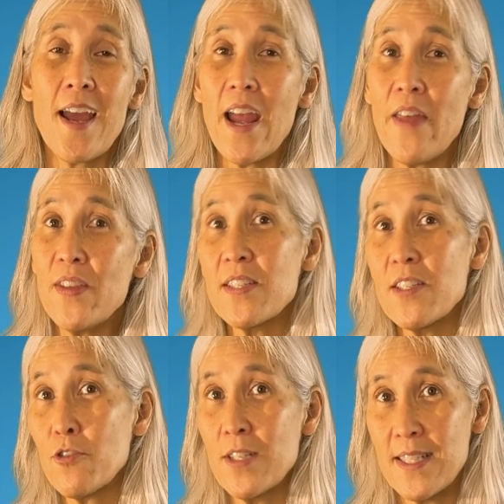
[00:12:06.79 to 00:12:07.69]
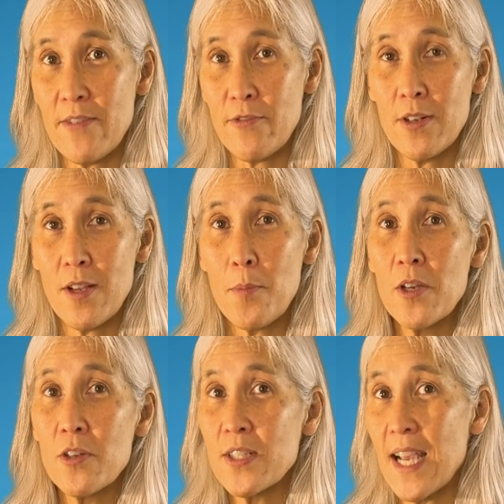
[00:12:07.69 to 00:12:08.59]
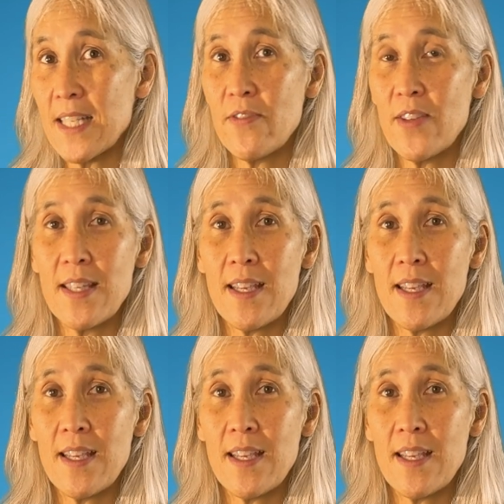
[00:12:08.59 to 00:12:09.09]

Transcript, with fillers: And this increased effort appears to activate